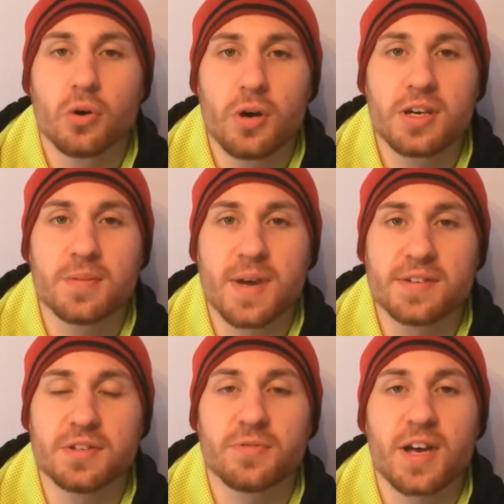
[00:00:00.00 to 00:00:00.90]
or you can
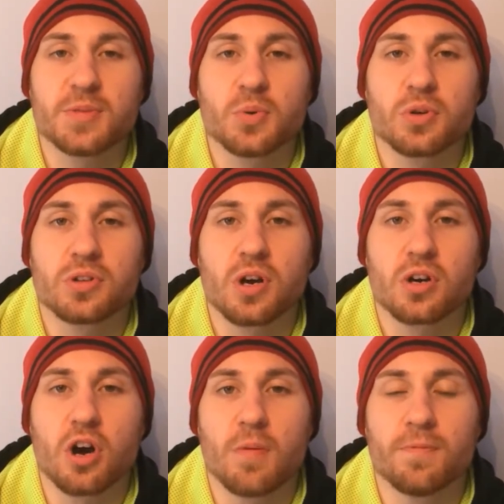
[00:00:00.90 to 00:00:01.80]
message
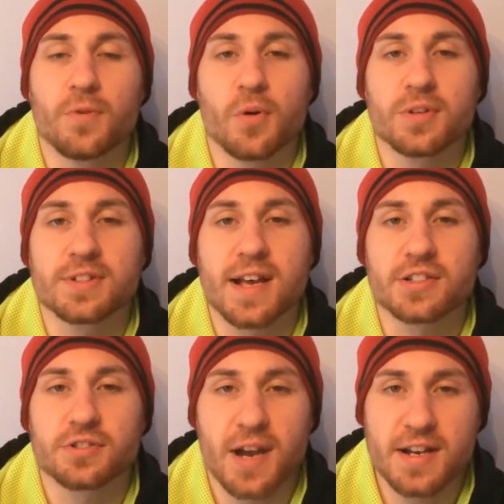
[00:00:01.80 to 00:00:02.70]
facebook.com forward
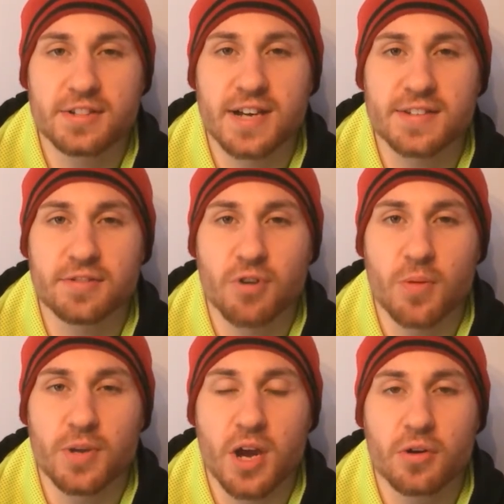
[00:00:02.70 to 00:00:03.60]
slash trainer Jason
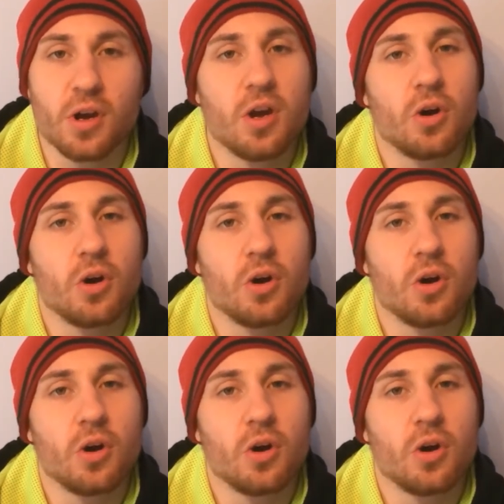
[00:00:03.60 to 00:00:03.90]
Romeo